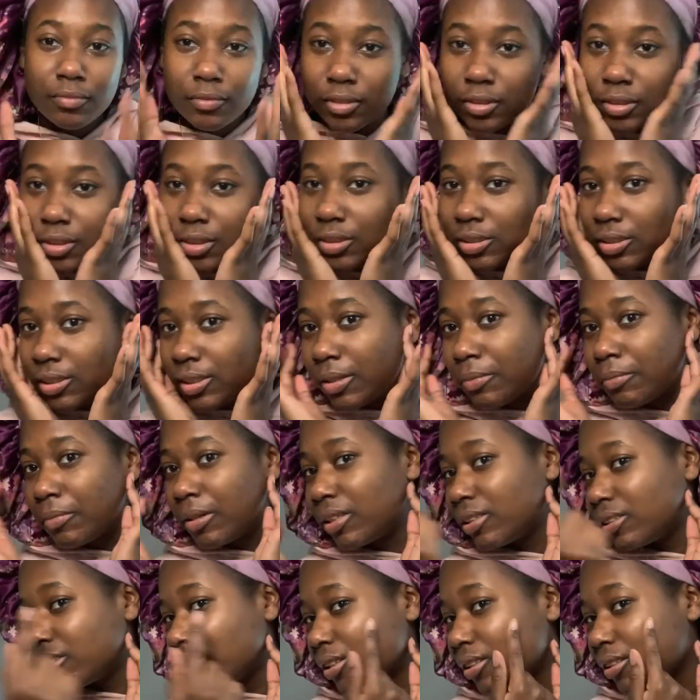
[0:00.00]
You can see
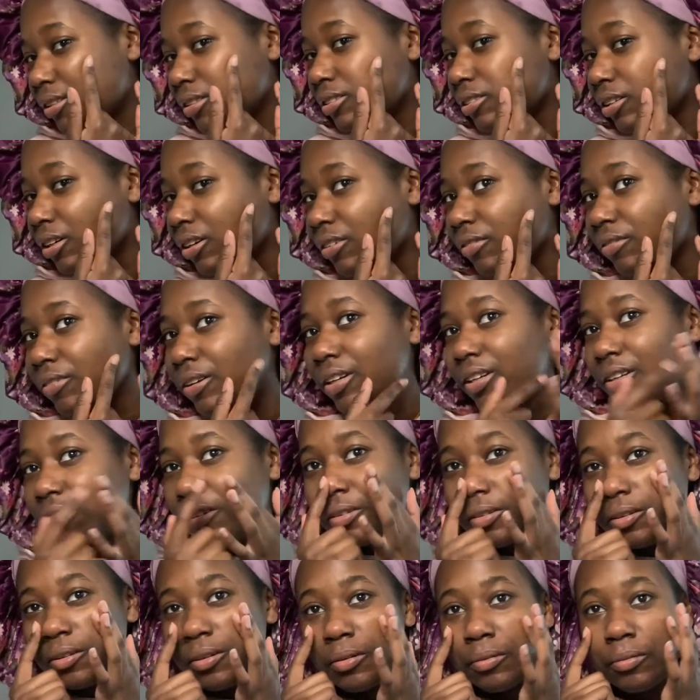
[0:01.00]
my skin is already
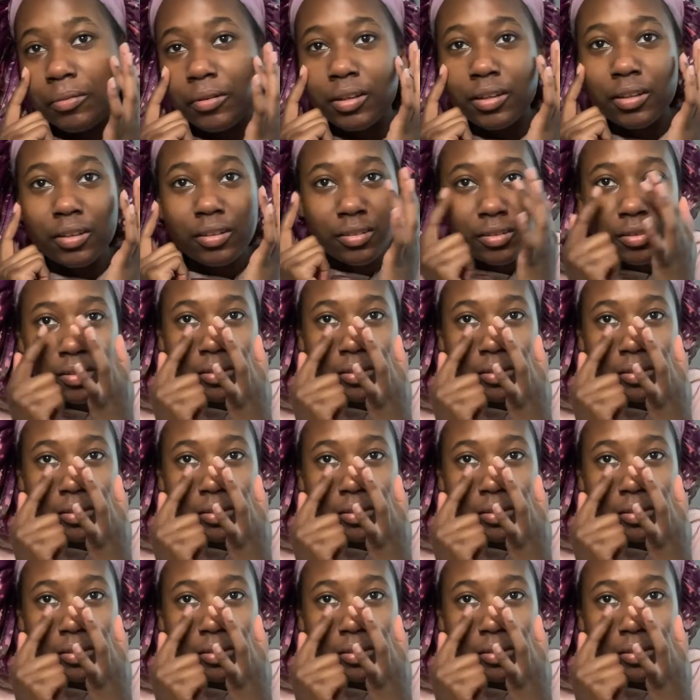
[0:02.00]
glowing.